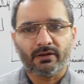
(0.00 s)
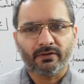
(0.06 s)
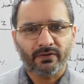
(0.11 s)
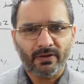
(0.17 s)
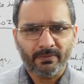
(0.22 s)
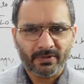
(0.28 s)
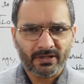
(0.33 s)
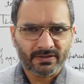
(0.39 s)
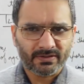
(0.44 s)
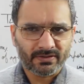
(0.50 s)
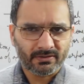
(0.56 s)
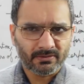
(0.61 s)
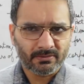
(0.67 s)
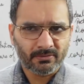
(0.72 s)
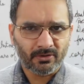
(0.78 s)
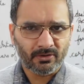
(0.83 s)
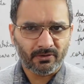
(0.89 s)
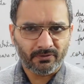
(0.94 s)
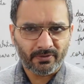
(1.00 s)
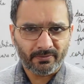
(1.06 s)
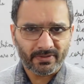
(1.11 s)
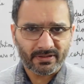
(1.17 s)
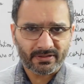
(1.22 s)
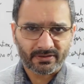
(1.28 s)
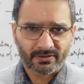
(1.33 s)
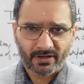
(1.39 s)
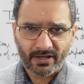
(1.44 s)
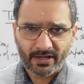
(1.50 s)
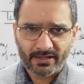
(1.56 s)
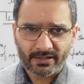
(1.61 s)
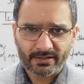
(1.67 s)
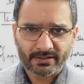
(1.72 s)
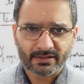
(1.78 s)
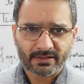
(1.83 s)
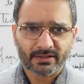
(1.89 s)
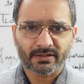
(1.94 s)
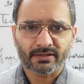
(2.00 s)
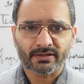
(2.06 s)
feminism or women's rights.